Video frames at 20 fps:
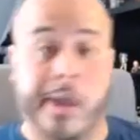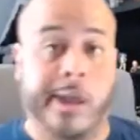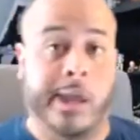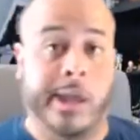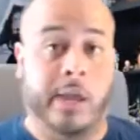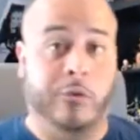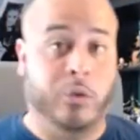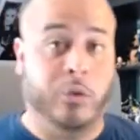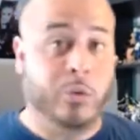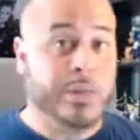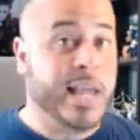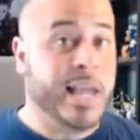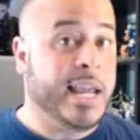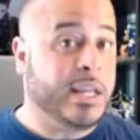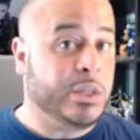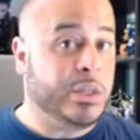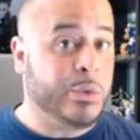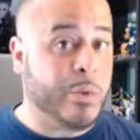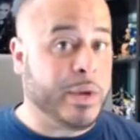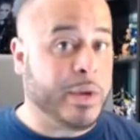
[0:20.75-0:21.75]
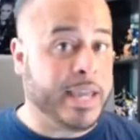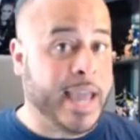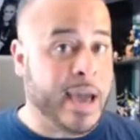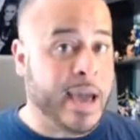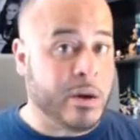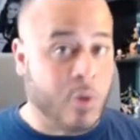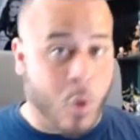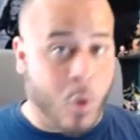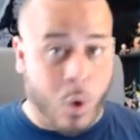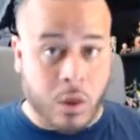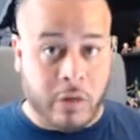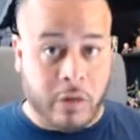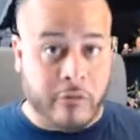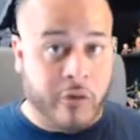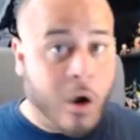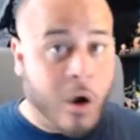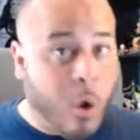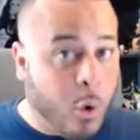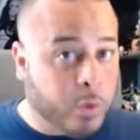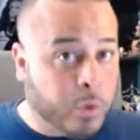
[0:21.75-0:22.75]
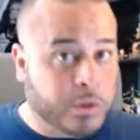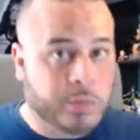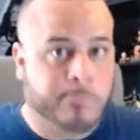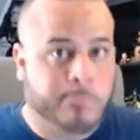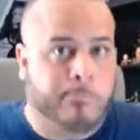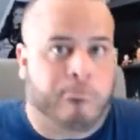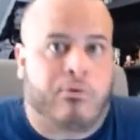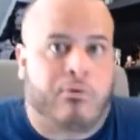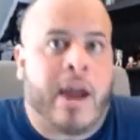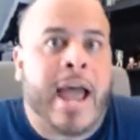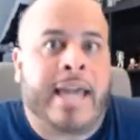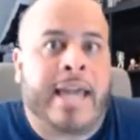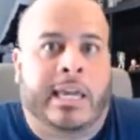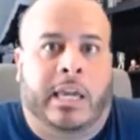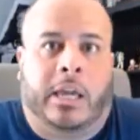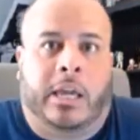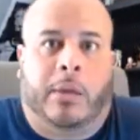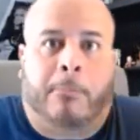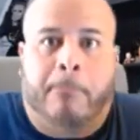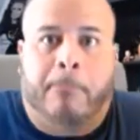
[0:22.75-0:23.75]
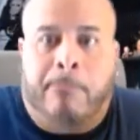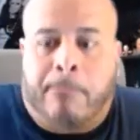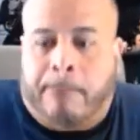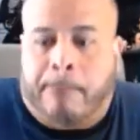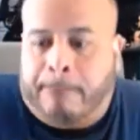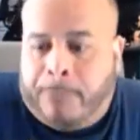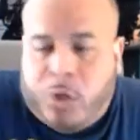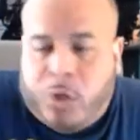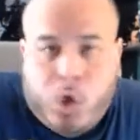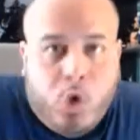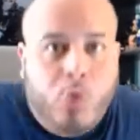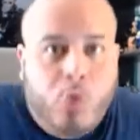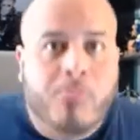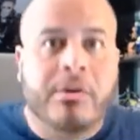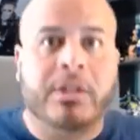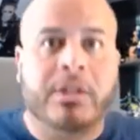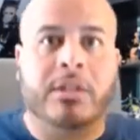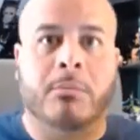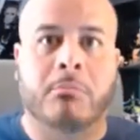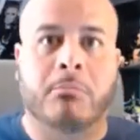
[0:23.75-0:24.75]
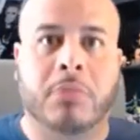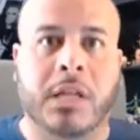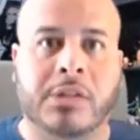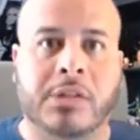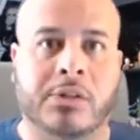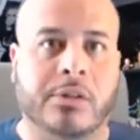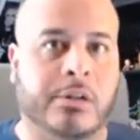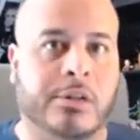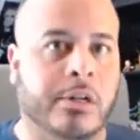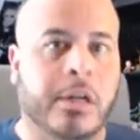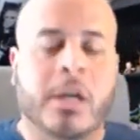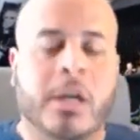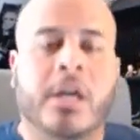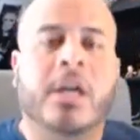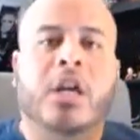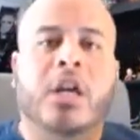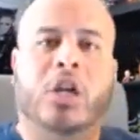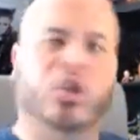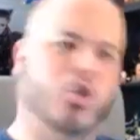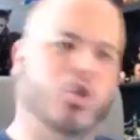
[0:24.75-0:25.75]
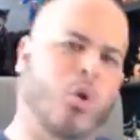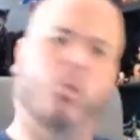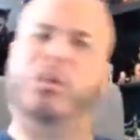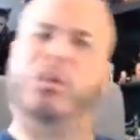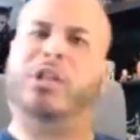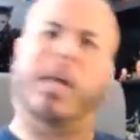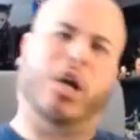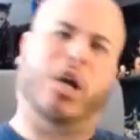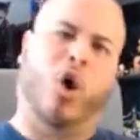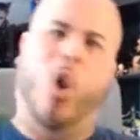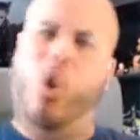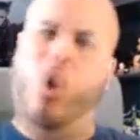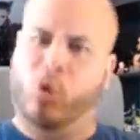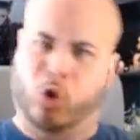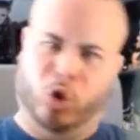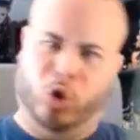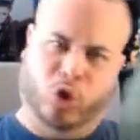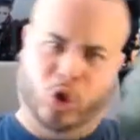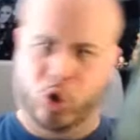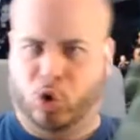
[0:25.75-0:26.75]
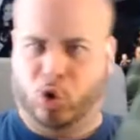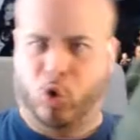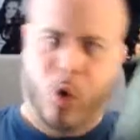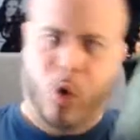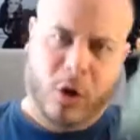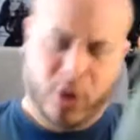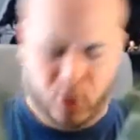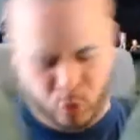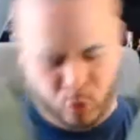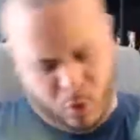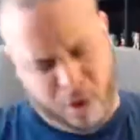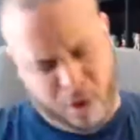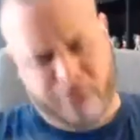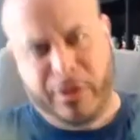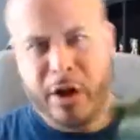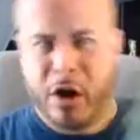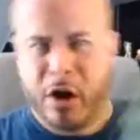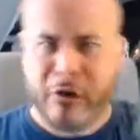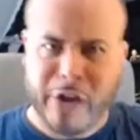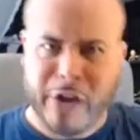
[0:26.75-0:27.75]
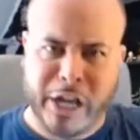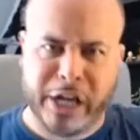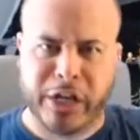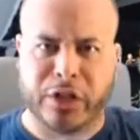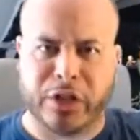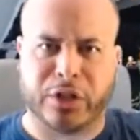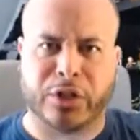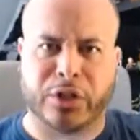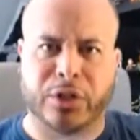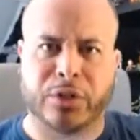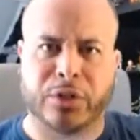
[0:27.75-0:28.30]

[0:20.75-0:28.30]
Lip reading: If you take into account all of Hulk's bragging and hubris and bluster, he's always like, Hulk is the strongest one there is.